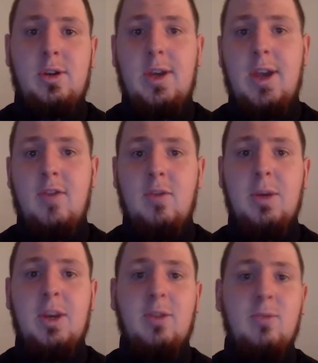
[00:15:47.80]

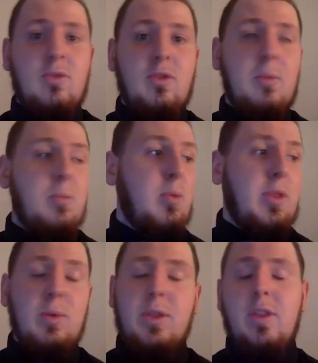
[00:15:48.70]
Everybody's from
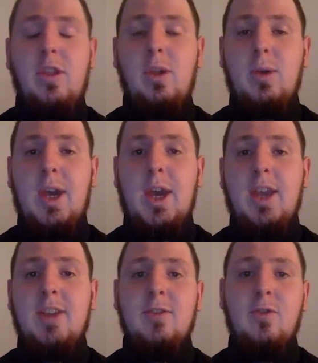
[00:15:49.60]
within the
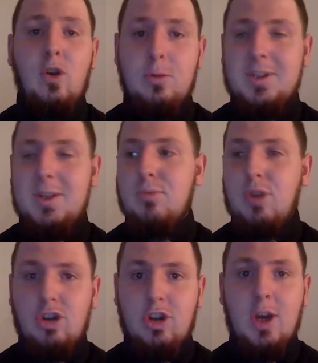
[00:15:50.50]
UK. It's a 100%
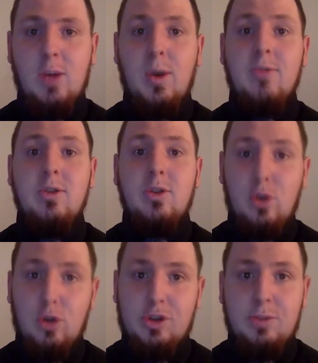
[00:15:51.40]
British card. We are
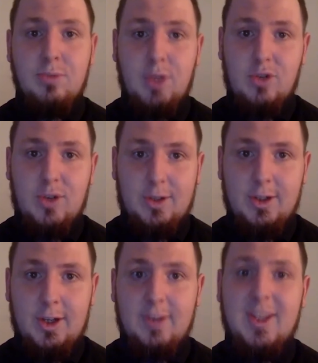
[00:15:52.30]
endorsing British
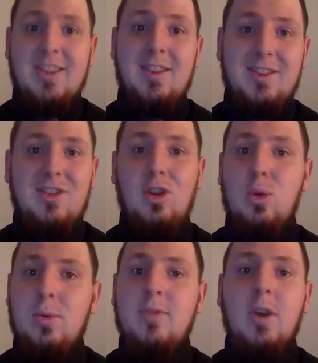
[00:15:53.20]
wrestling and saying this is
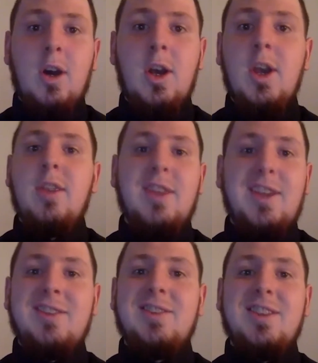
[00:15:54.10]
who we've got.
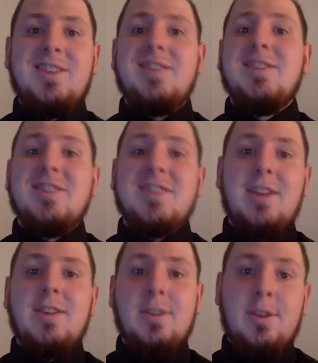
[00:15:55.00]
This is the
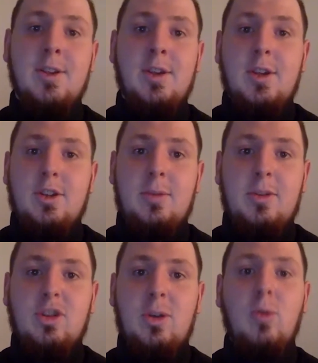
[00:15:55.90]
standard. I mean,
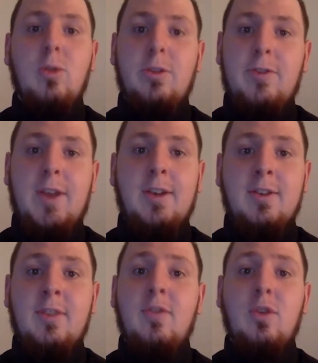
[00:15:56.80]
showing all the
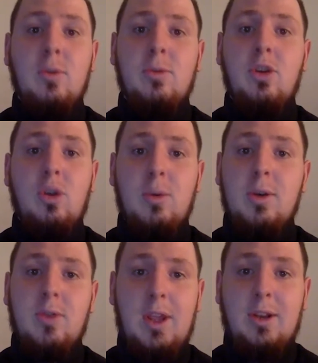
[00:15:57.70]
fans, if you come to New
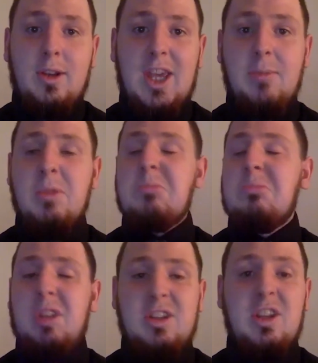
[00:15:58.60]
World Entertainment,
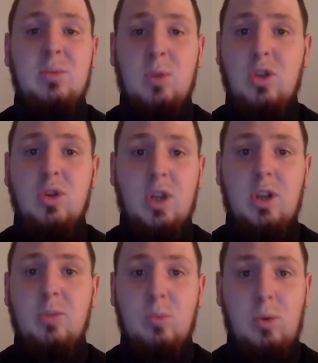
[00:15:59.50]
this is what you're
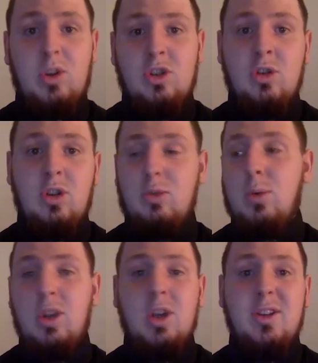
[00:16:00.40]
going to watch. This is
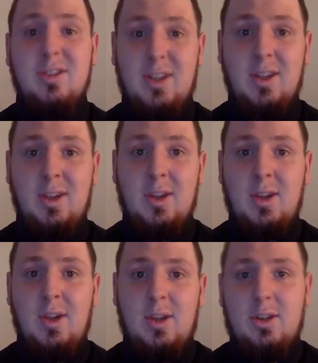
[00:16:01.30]
what you're going to see.
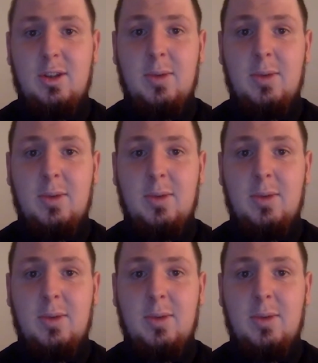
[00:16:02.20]
Yeah.